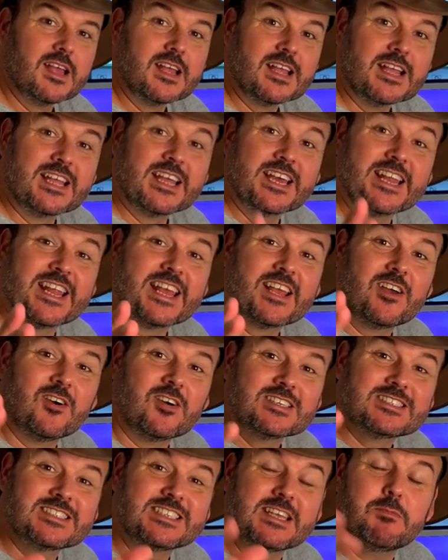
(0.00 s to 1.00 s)
G'day
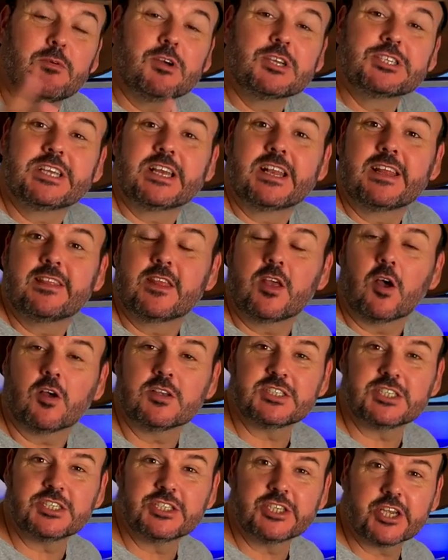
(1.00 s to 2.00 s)
guys, Seemyshell, the
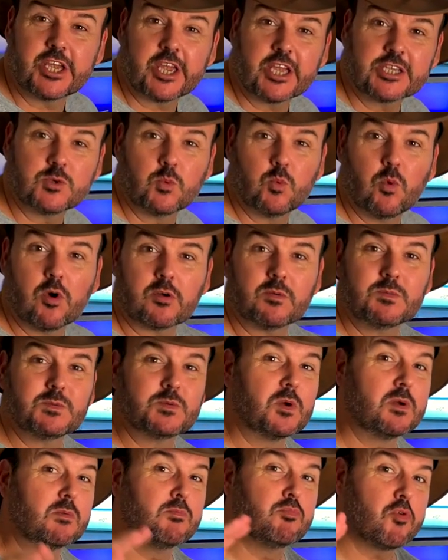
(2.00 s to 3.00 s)
Aussie Geocacher. Welcome
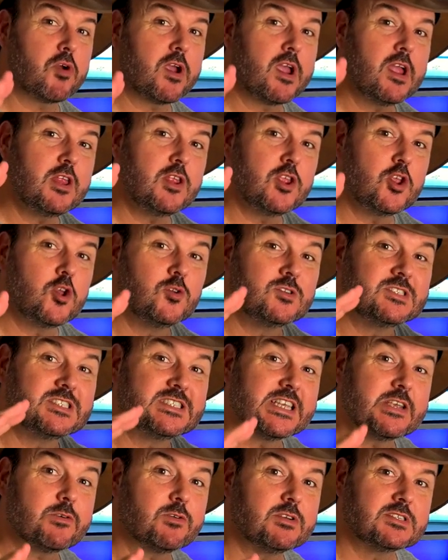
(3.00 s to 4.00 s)
to a brand new
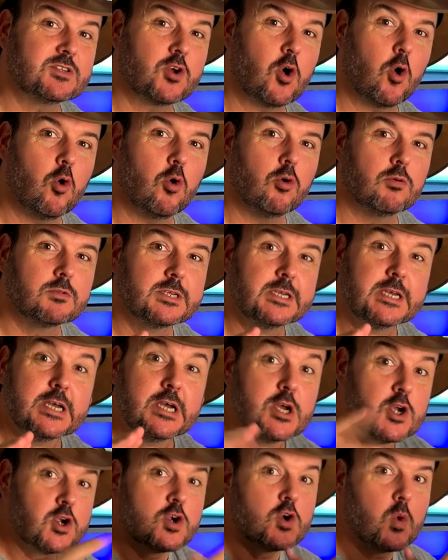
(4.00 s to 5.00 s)
series called
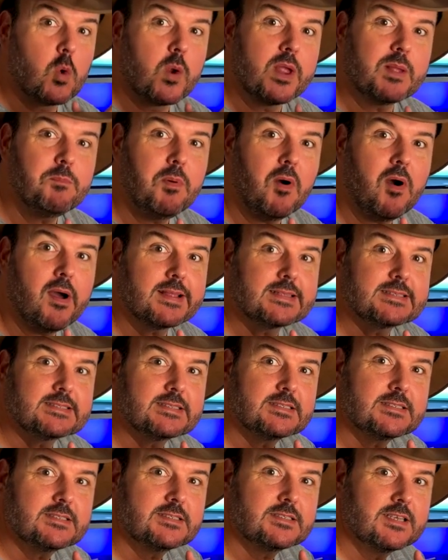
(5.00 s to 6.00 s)
Quick
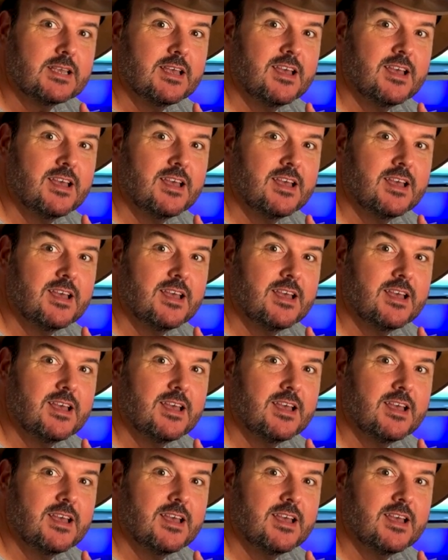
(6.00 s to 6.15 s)
Bites.